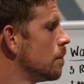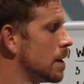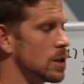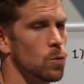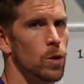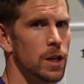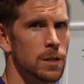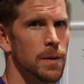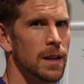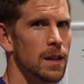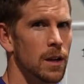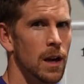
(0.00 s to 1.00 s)
because we're
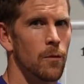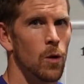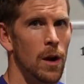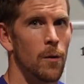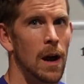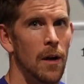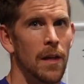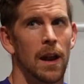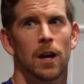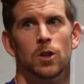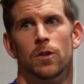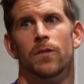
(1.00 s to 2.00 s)
expecting kind of right around that
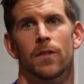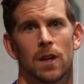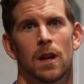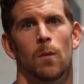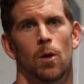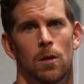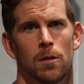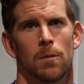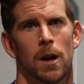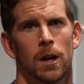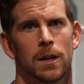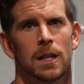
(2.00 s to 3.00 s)
150 double under
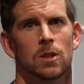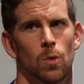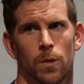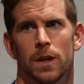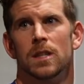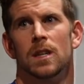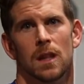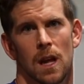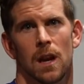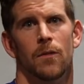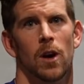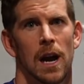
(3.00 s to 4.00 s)
mark is where we're going to see a
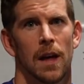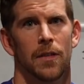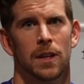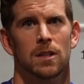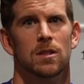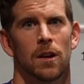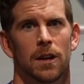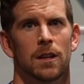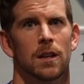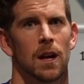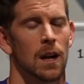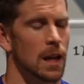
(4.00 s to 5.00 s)
lot of our athletes starting
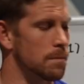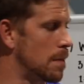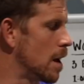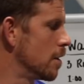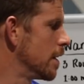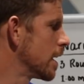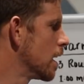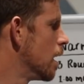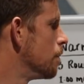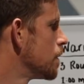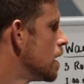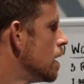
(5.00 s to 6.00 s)
to kind of like bottleneck
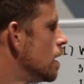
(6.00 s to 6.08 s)
up.